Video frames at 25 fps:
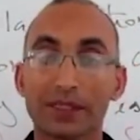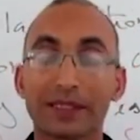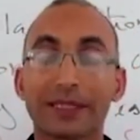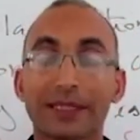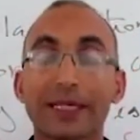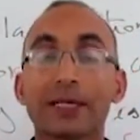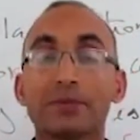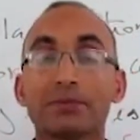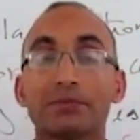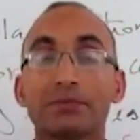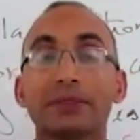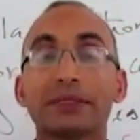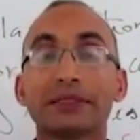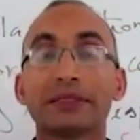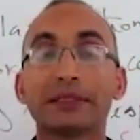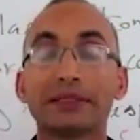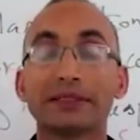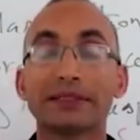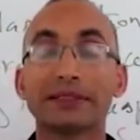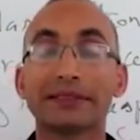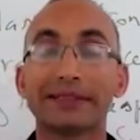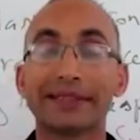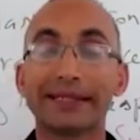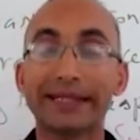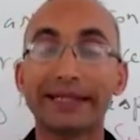can
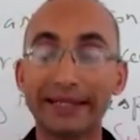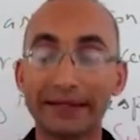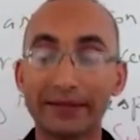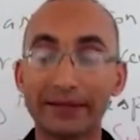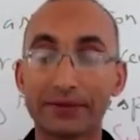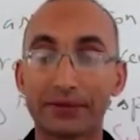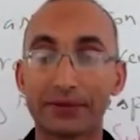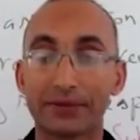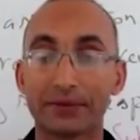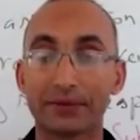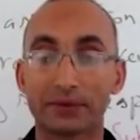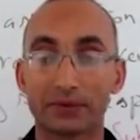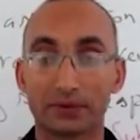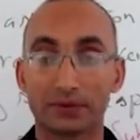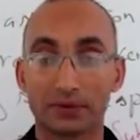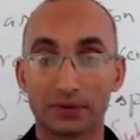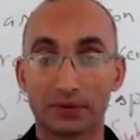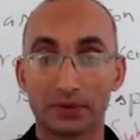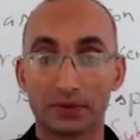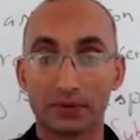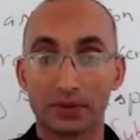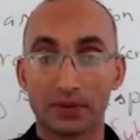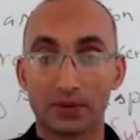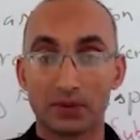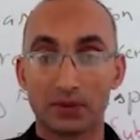be either
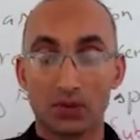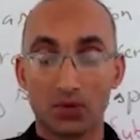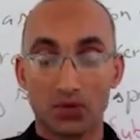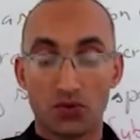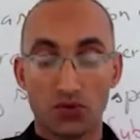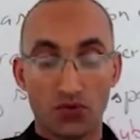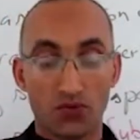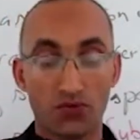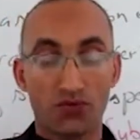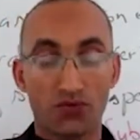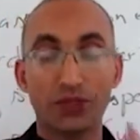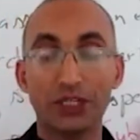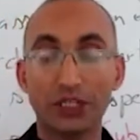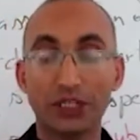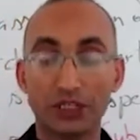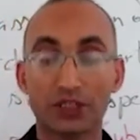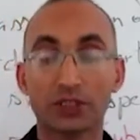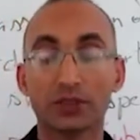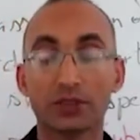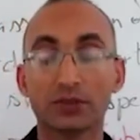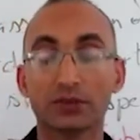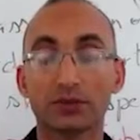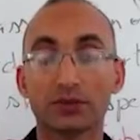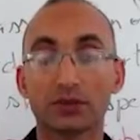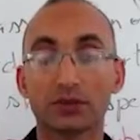
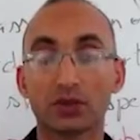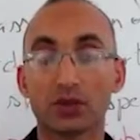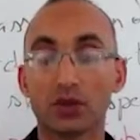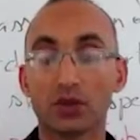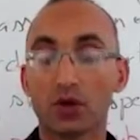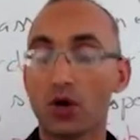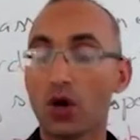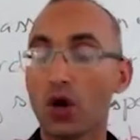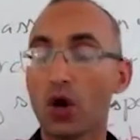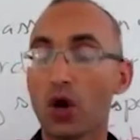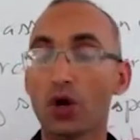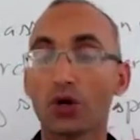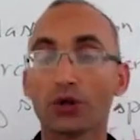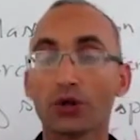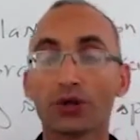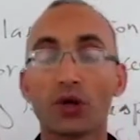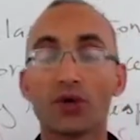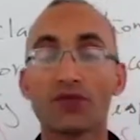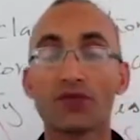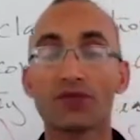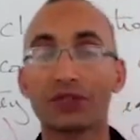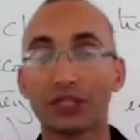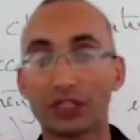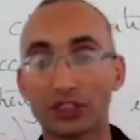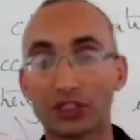fiction or
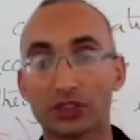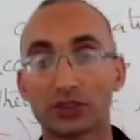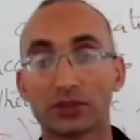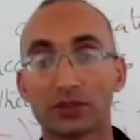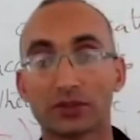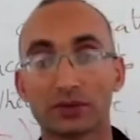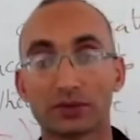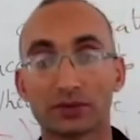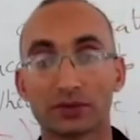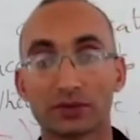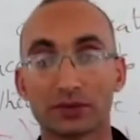non-fiction.